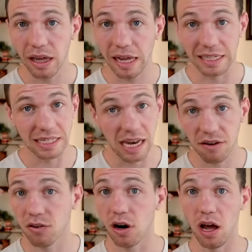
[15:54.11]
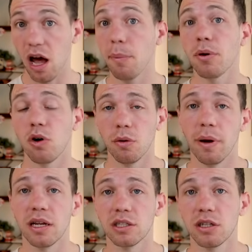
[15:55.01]
It's never up a whole
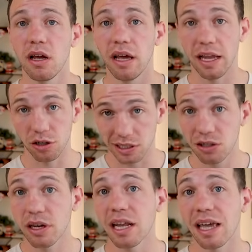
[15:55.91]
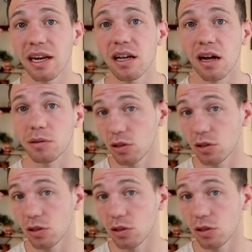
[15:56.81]
bunch, and you're still getting income.